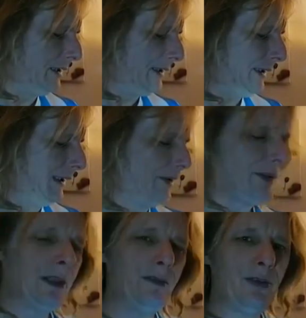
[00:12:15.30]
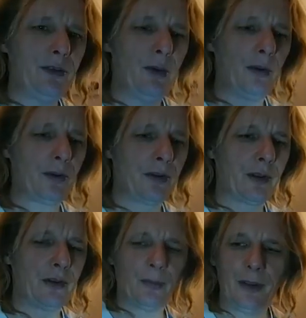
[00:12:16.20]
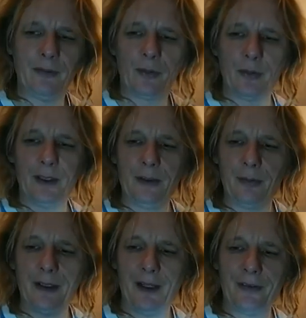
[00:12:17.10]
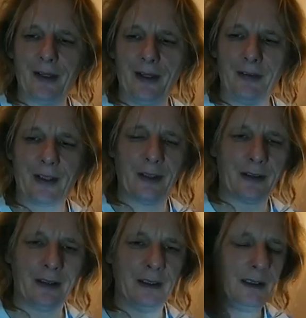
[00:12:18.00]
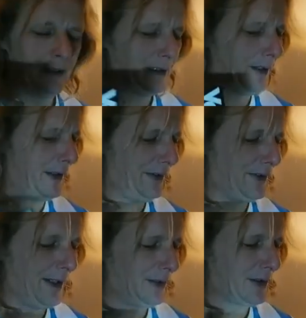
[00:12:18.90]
that's 11 songs. So what you've got here with this disc and this disc